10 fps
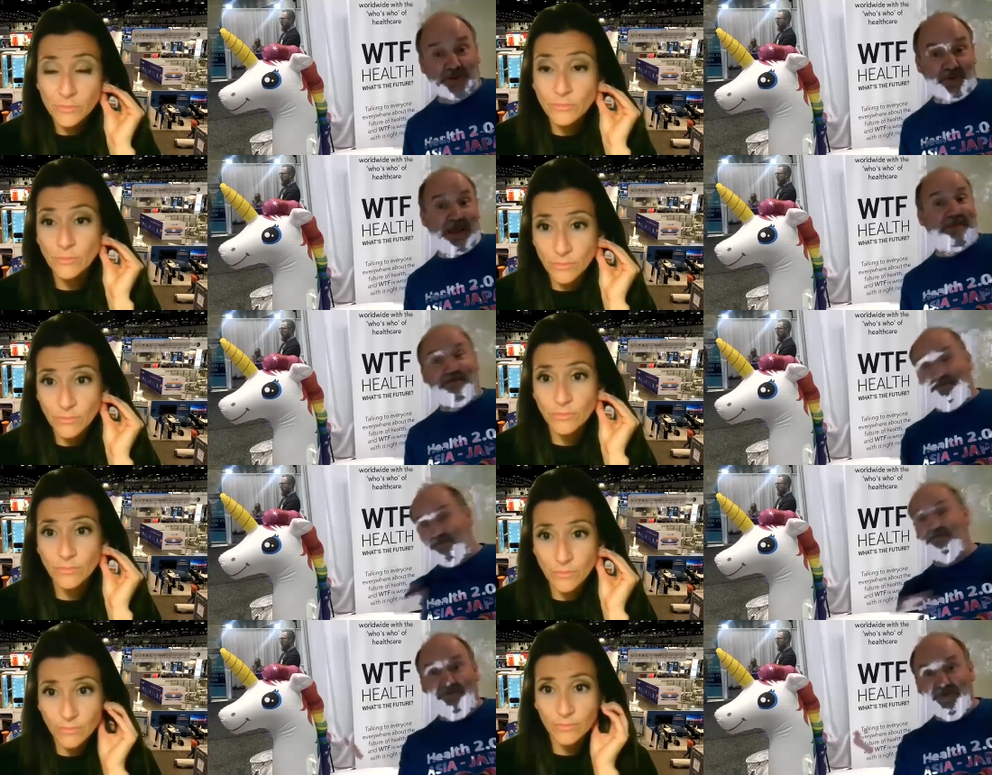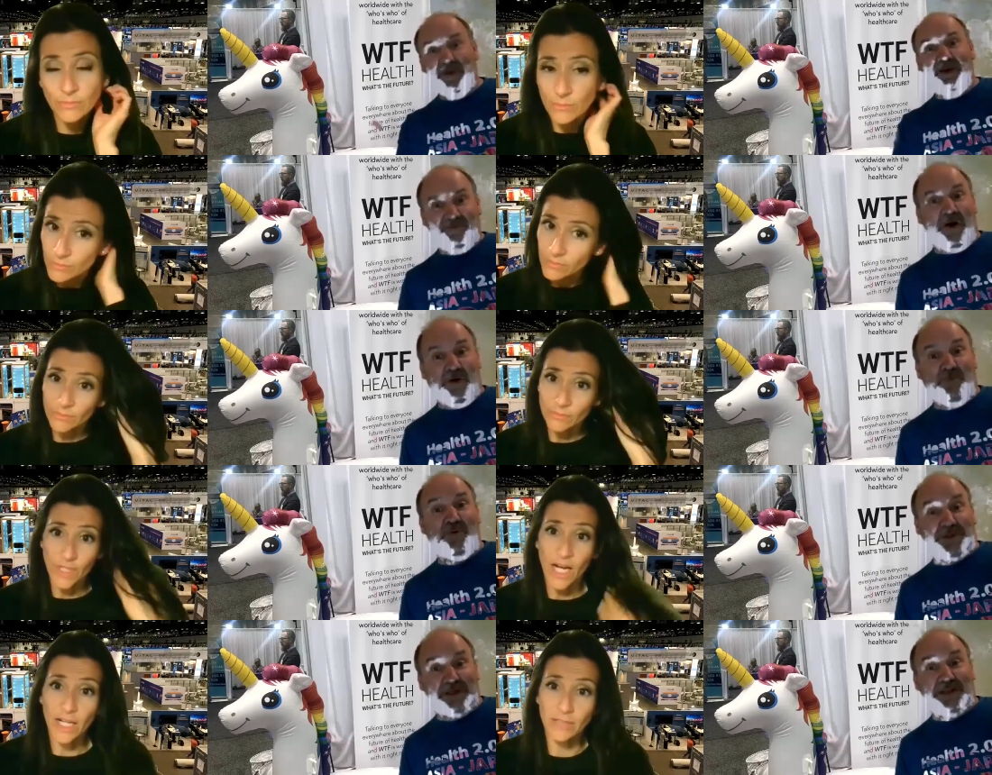Speaker 1: week and further
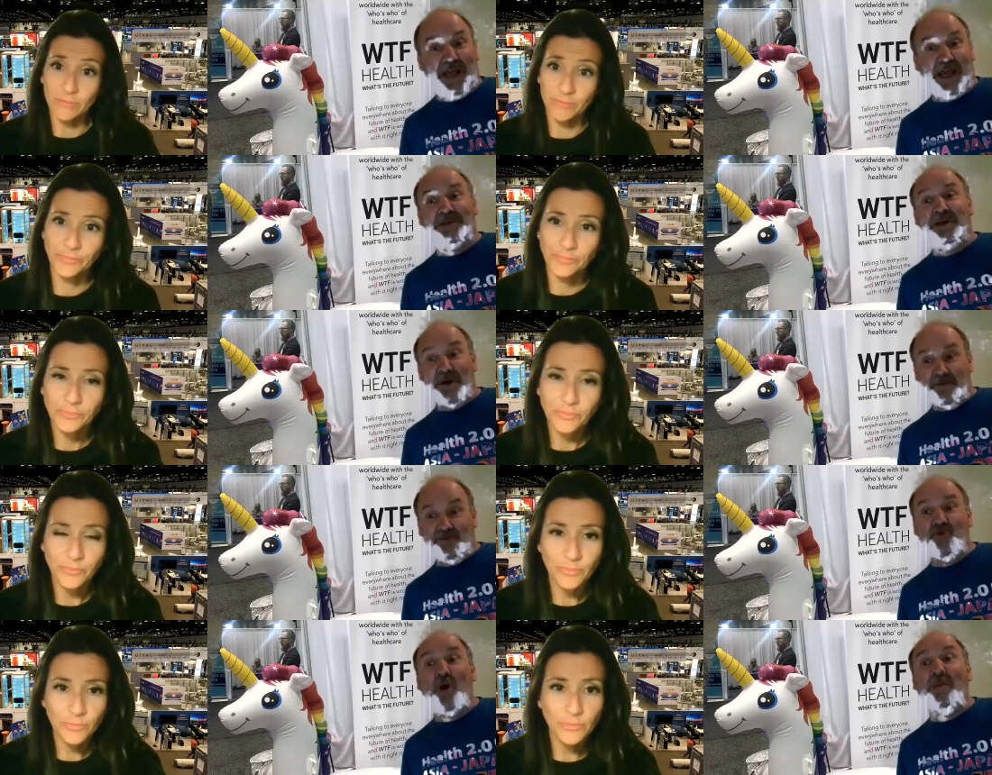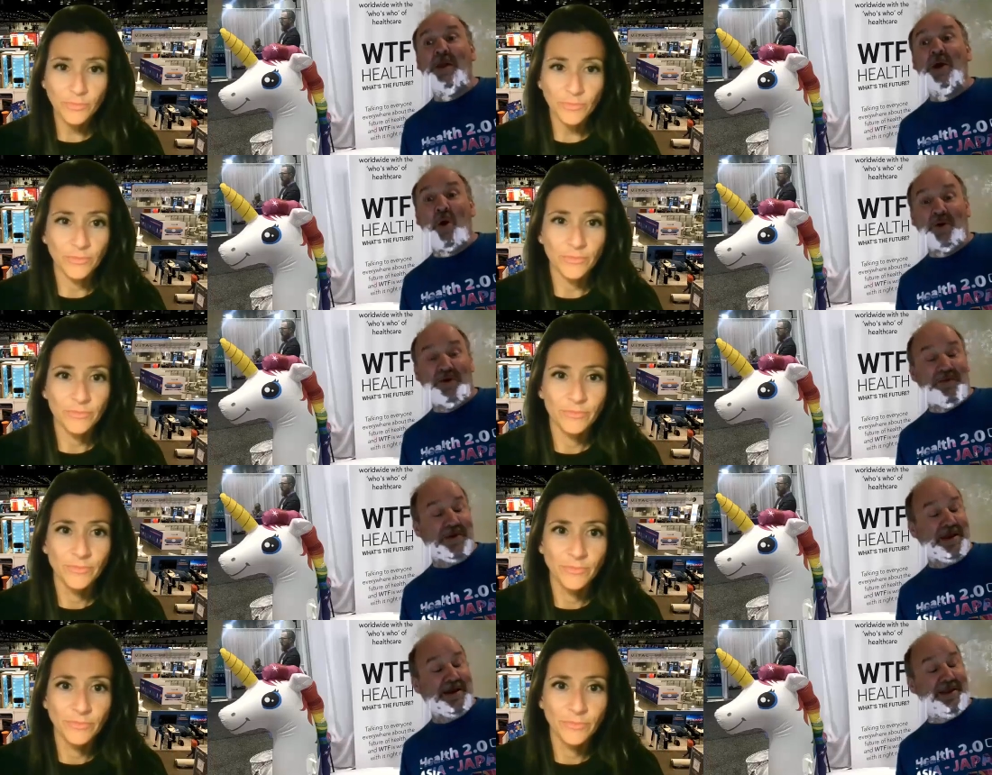yeah. recent days, probably what would
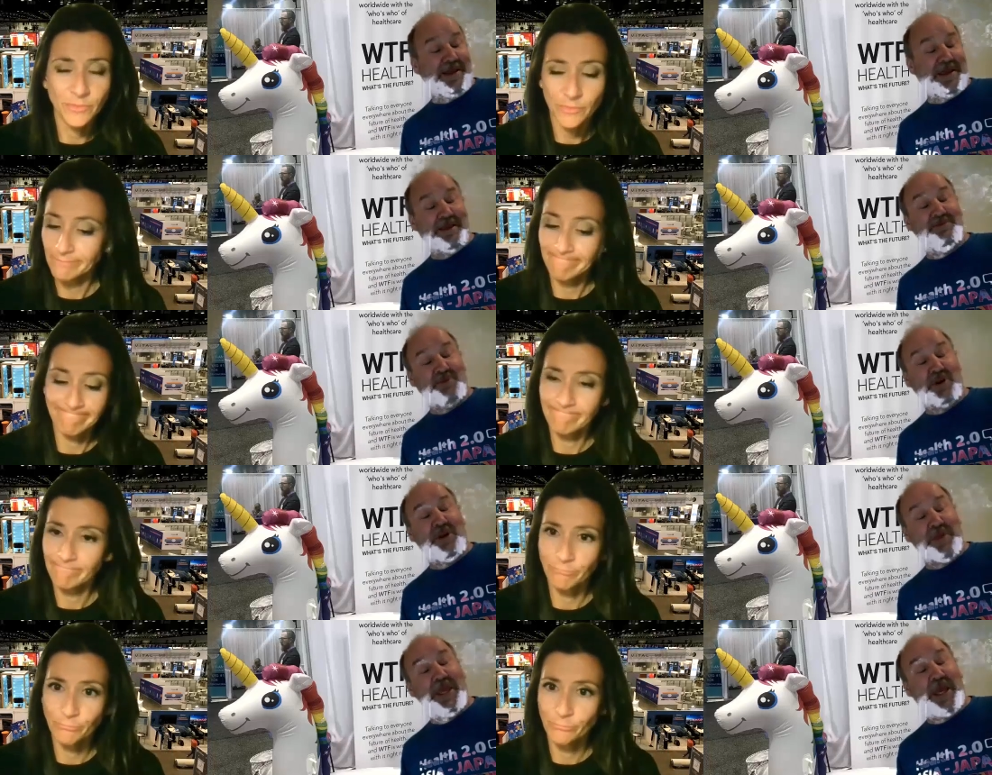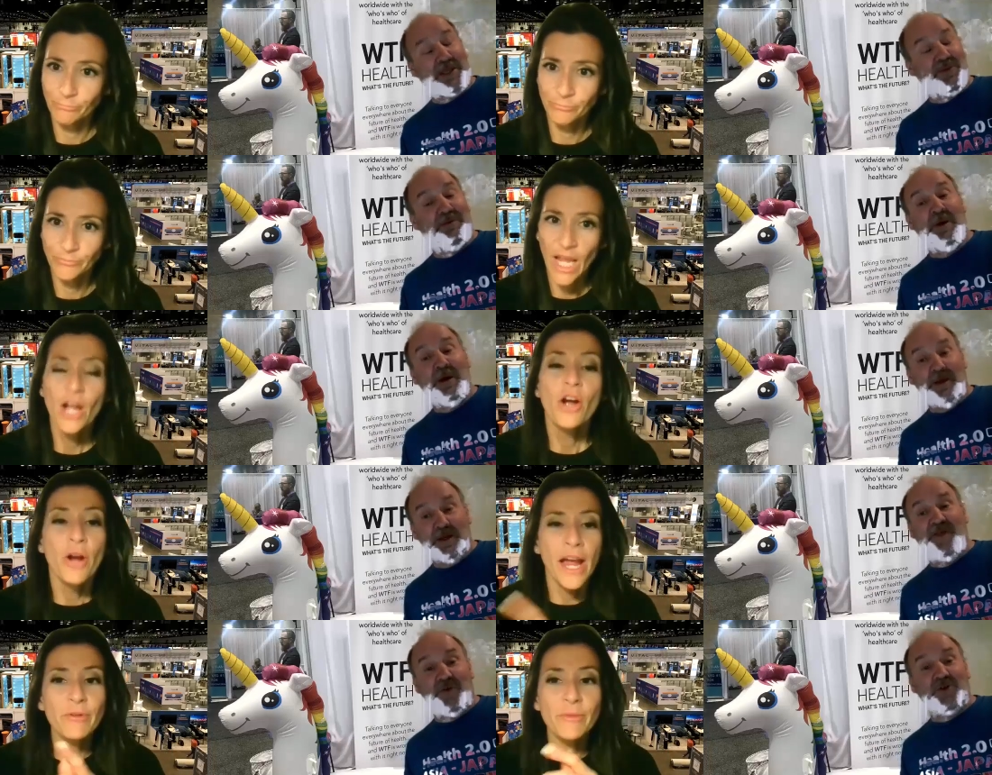be, uh, the, it's probably going to be the case with them. Hey,
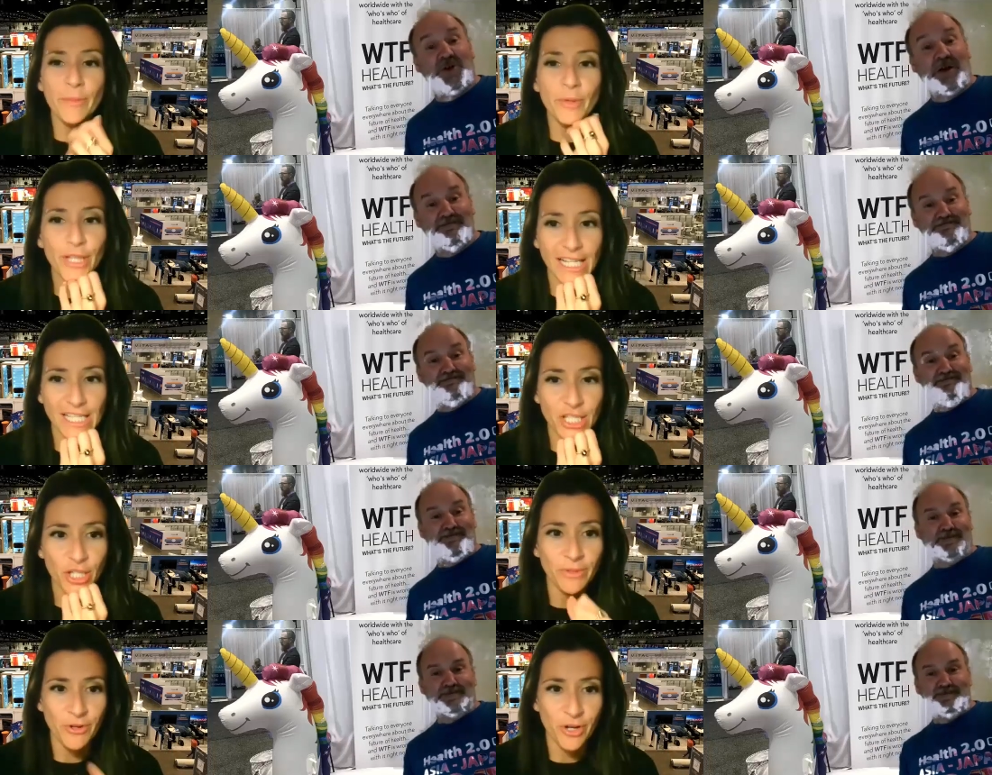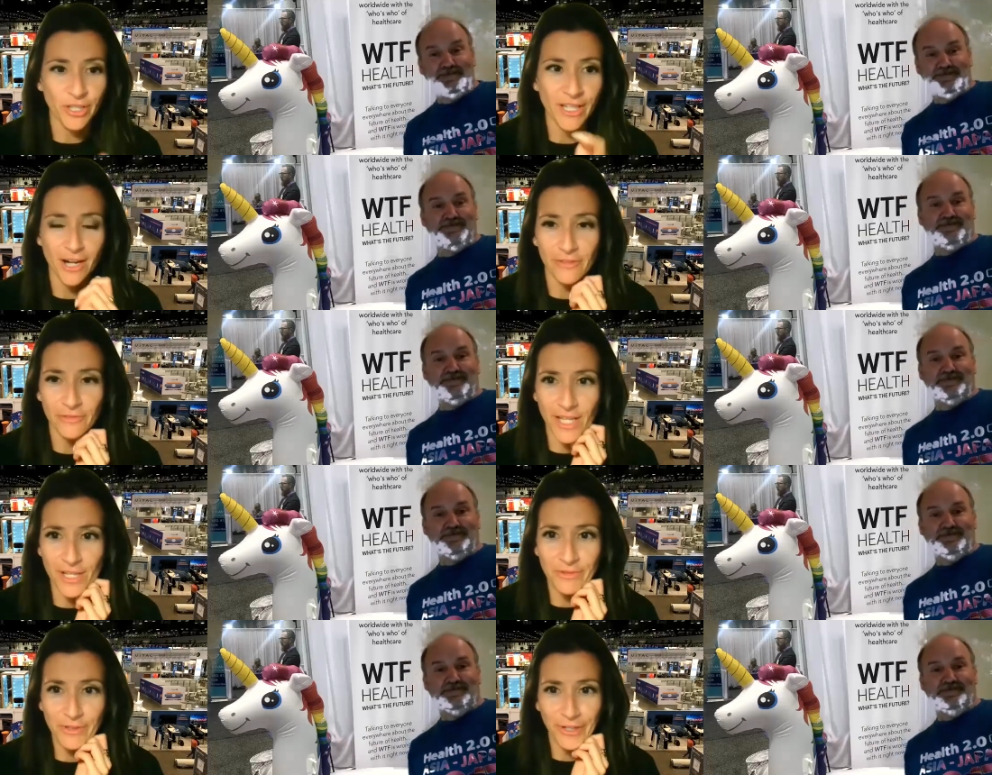
Speaker 2: remember last year when you couldn't get off of that
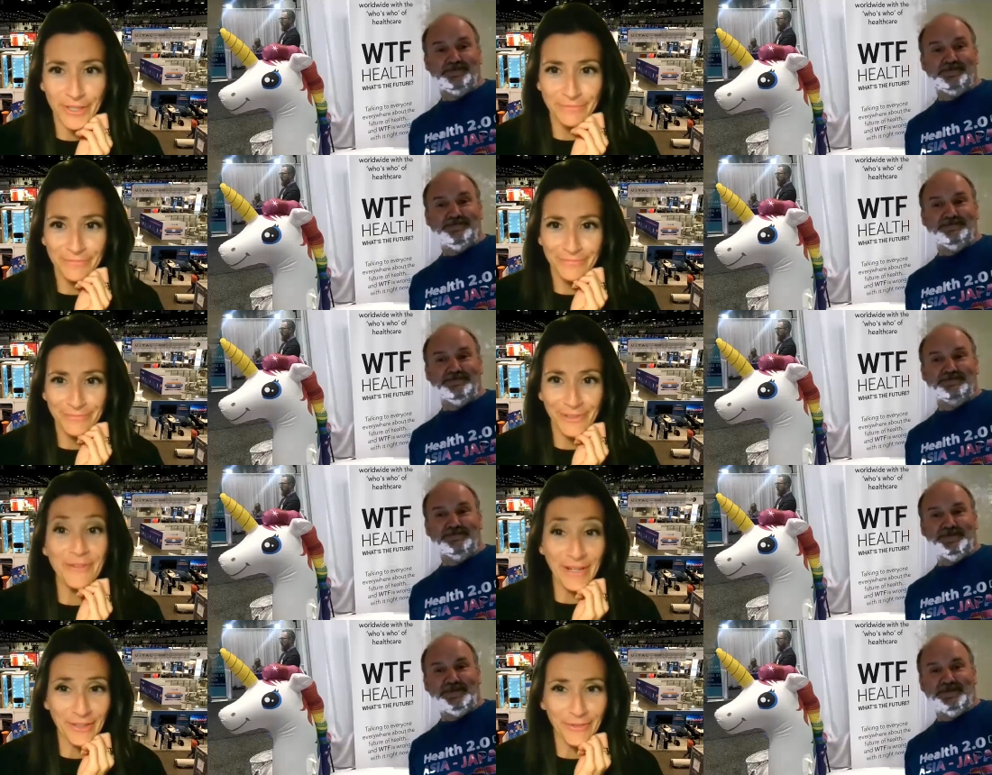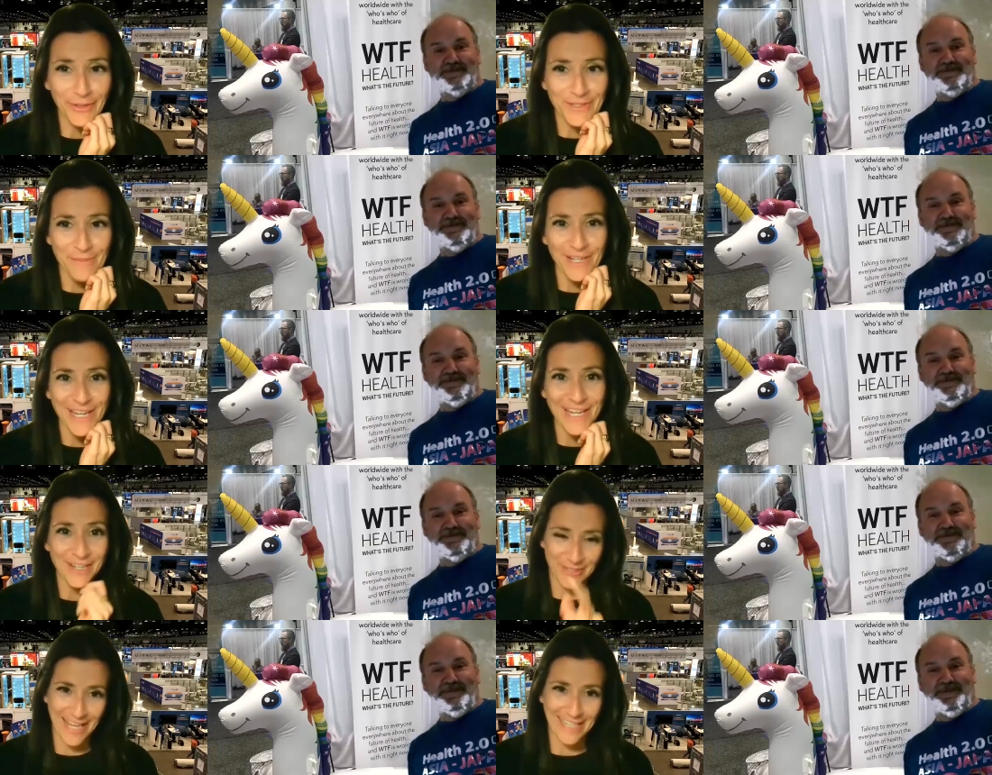unicorn? When you interviewed somebody and you
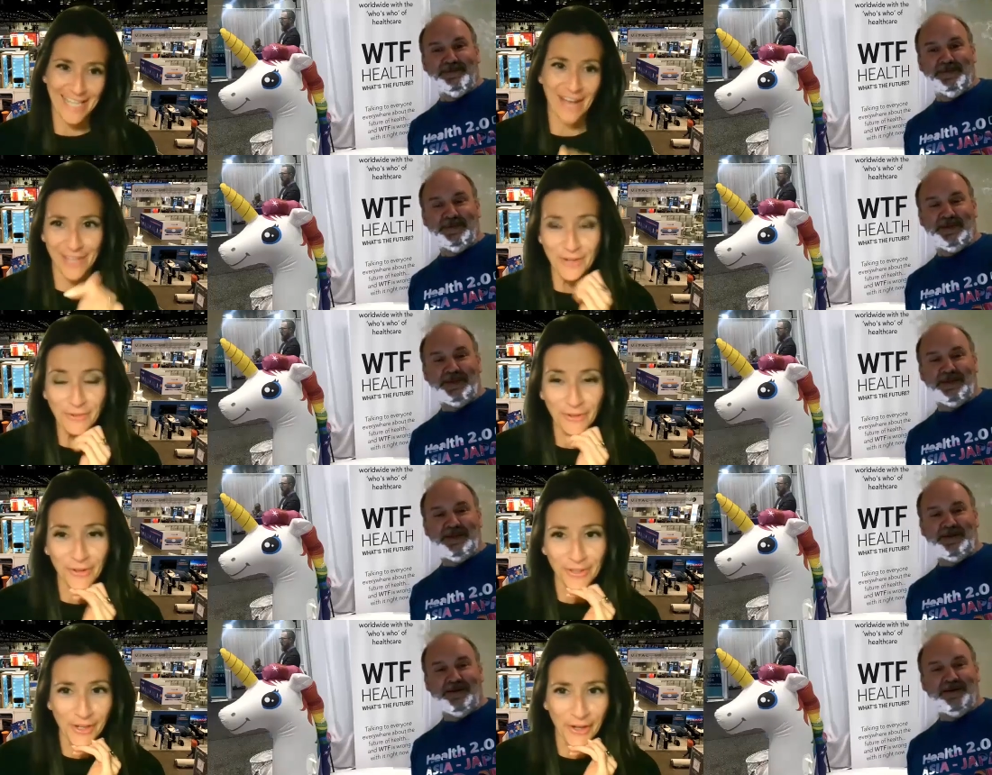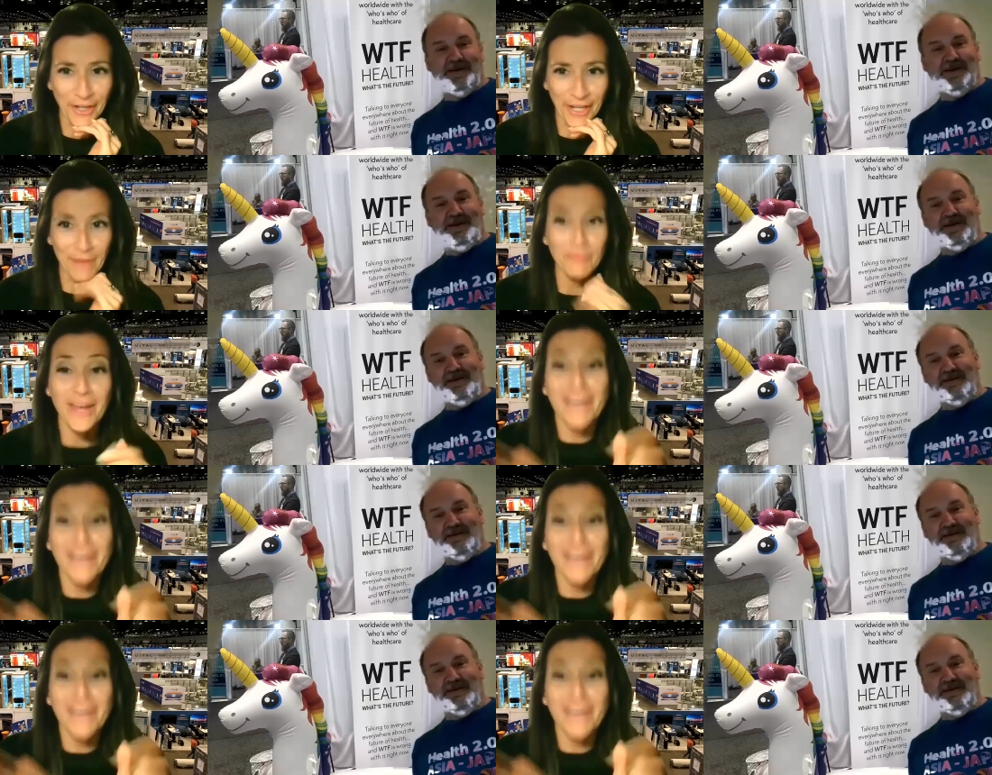sat down on that unicorn and you couldn't get up? We have